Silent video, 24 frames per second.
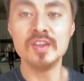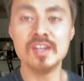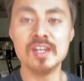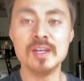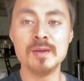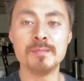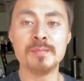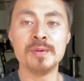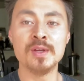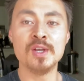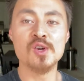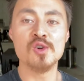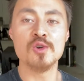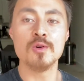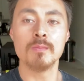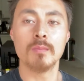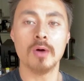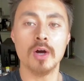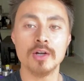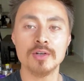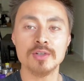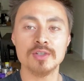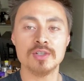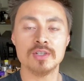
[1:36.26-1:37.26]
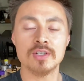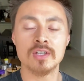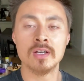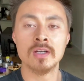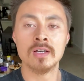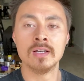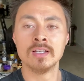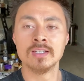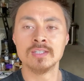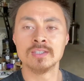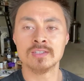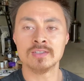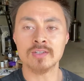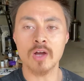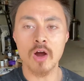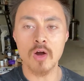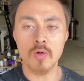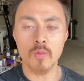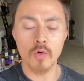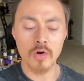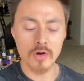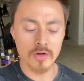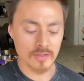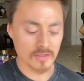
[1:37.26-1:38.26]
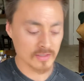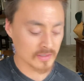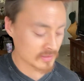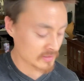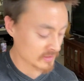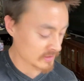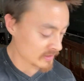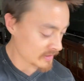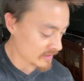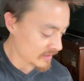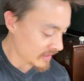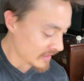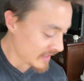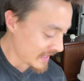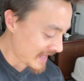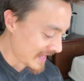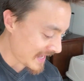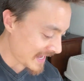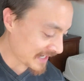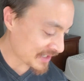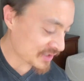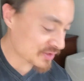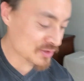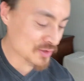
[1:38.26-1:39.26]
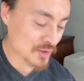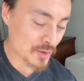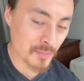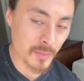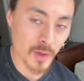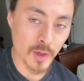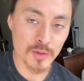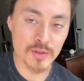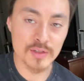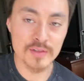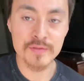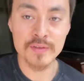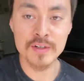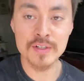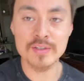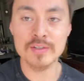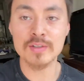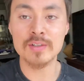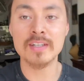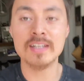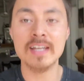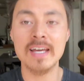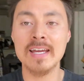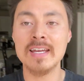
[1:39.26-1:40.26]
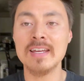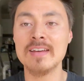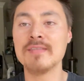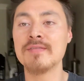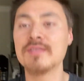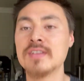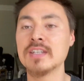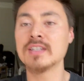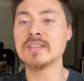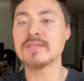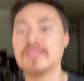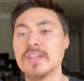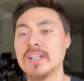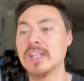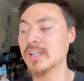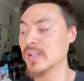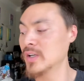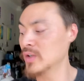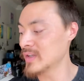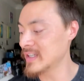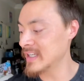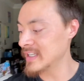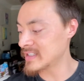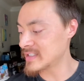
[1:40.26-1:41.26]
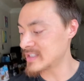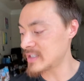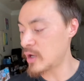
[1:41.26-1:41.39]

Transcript: the Imperial March Star Wars extra bonus feature today. If this video gets